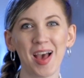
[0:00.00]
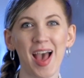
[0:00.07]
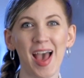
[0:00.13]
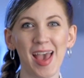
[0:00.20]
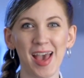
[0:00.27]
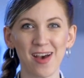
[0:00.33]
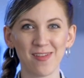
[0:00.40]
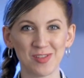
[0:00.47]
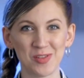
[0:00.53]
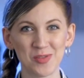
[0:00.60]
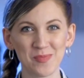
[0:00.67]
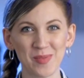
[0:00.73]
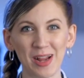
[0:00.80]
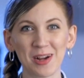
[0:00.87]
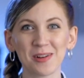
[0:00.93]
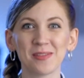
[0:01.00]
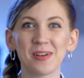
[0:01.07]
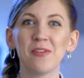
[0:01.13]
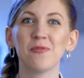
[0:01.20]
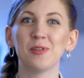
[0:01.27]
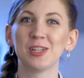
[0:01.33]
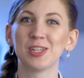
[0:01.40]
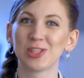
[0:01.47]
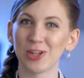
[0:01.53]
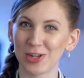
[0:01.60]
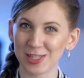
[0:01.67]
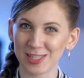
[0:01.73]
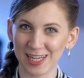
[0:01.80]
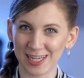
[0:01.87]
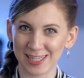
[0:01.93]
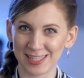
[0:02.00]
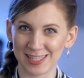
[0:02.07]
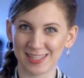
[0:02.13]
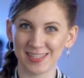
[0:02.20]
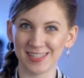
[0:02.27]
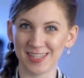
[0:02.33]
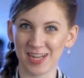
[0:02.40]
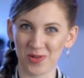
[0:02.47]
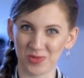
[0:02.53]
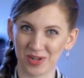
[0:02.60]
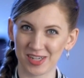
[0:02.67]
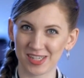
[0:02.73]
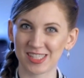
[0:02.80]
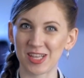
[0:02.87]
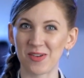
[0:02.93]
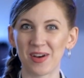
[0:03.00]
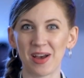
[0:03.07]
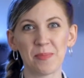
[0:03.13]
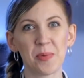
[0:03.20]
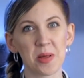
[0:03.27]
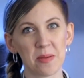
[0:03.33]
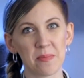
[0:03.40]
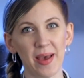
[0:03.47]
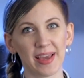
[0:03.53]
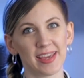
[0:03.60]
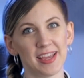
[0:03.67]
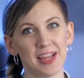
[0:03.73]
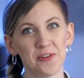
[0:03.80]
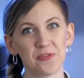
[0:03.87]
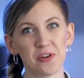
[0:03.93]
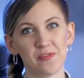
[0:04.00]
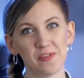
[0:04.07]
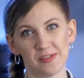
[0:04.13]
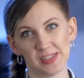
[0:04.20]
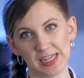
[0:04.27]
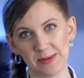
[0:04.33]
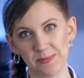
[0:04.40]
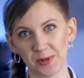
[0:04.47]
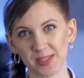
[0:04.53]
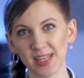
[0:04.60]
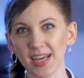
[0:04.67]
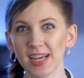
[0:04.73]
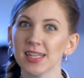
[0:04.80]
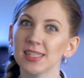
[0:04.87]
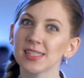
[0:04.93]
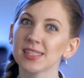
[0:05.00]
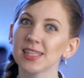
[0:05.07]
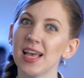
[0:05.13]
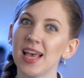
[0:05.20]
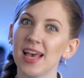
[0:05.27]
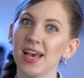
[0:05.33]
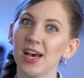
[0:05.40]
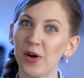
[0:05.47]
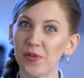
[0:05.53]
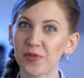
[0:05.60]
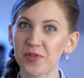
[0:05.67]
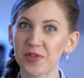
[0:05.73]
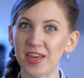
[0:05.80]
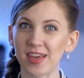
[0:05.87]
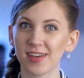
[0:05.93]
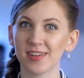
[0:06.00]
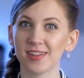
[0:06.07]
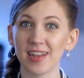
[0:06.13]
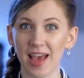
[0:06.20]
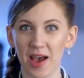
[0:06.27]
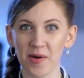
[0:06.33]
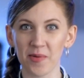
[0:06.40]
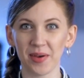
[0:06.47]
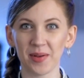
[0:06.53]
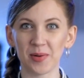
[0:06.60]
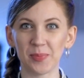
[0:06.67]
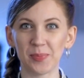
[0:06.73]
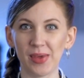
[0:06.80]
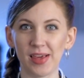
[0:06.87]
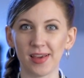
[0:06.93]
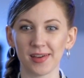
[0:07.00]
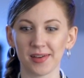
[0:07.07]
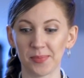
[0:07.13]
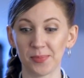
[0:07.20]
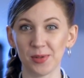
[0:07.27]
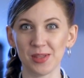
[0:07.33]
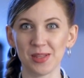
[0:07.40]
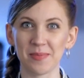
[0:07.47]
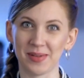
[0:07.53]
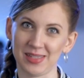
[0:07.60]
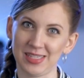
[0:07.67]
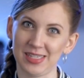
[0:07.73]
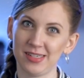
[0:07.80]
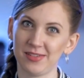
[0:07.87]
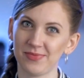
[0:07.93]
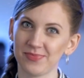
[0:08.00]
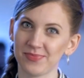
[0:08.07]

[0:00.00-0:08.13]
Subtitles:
I have a new microwave, which 30 seconds did not work, so I put it back in for 15 more seconds. Hopefully now it'll be completely melted.